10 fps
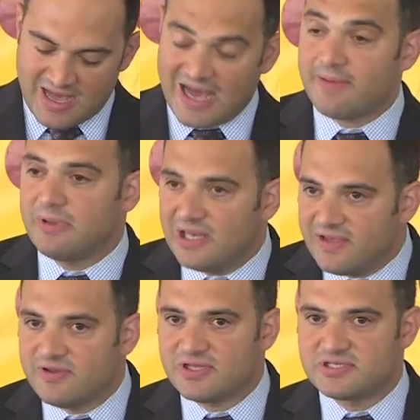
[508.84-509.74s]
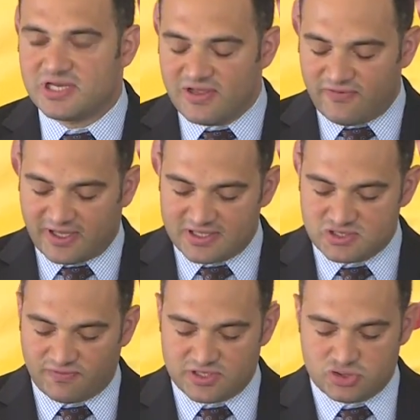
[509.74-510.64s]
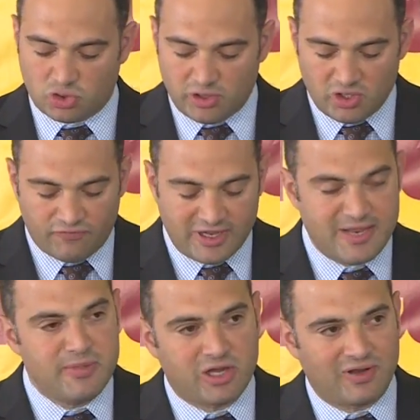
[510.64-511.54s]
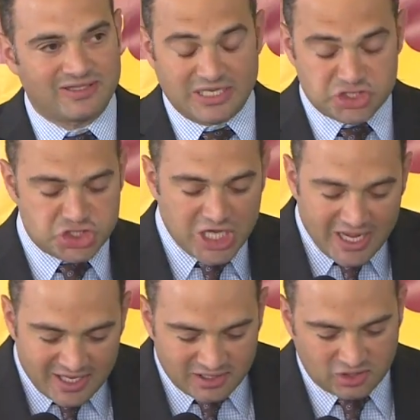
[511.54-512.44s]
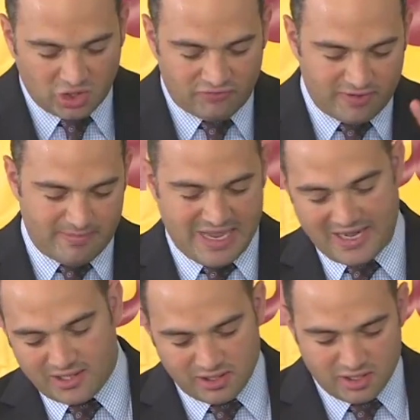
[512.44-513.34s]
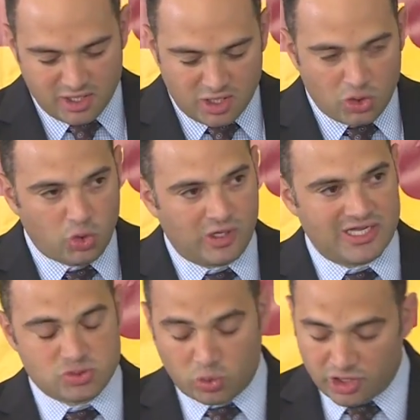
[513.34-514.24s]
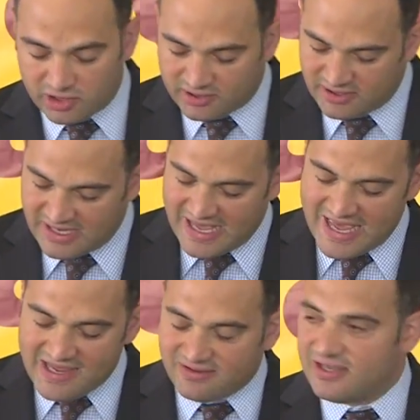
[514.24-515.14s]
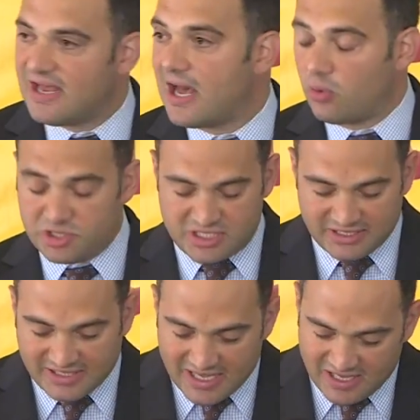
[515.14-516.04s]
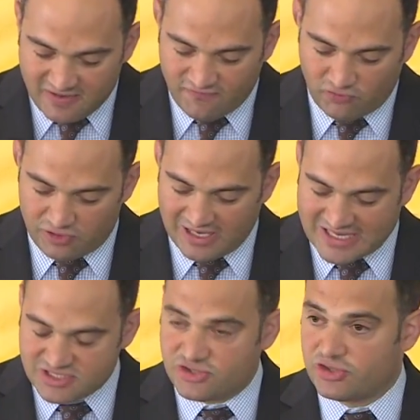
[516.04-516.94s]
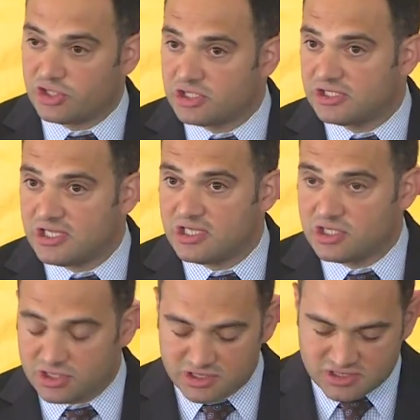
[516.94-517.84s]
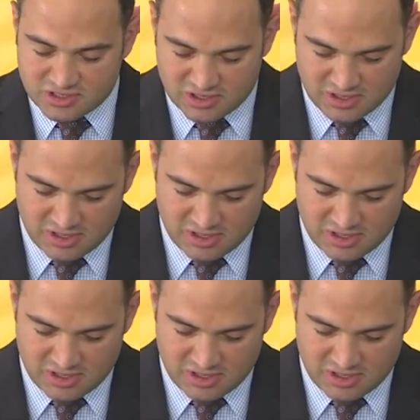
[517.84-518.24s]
I believe in the significance of the story of an immigrant, a giant of a man, who has worked 18 hours a day for the last 30 years